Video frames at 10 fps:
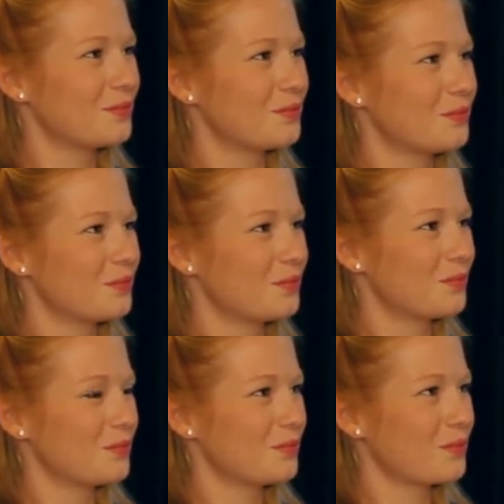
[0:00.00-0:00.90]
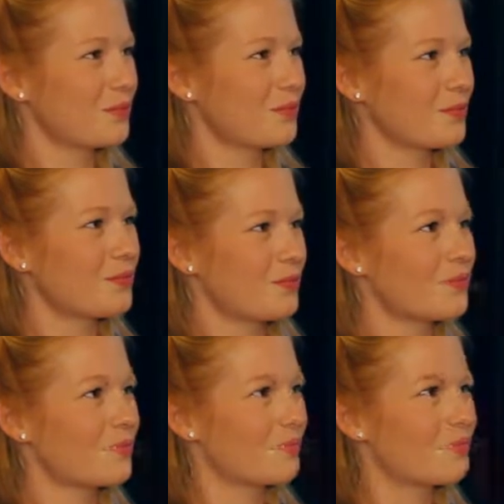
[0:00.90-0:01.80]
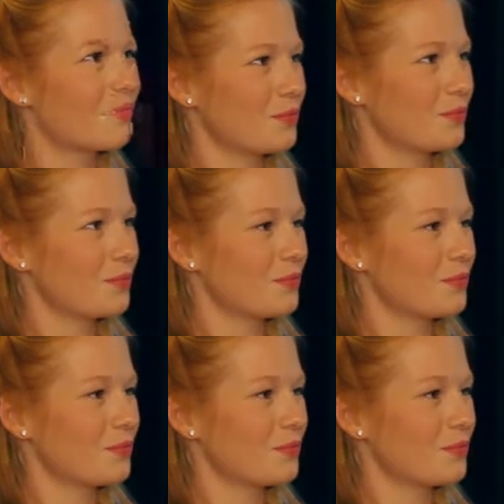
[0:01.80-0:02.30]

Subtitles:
No words are spoken by the person on screen.